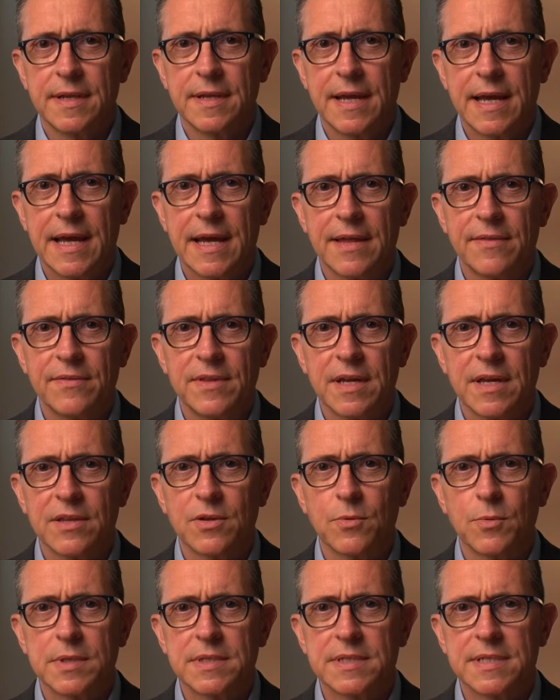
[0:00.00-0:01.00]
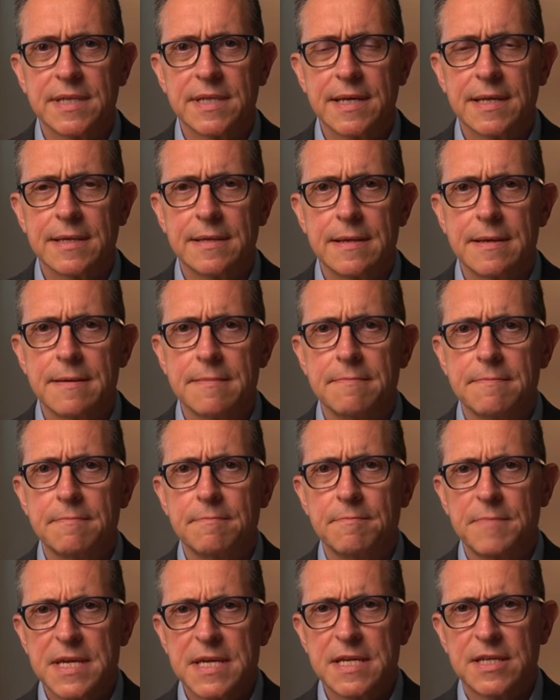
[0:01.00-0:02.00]
And the other one said,
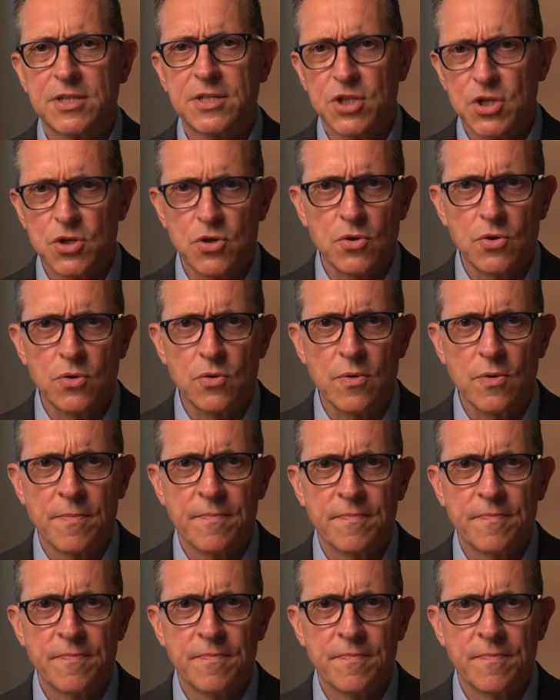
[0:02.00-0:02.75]
"Me too."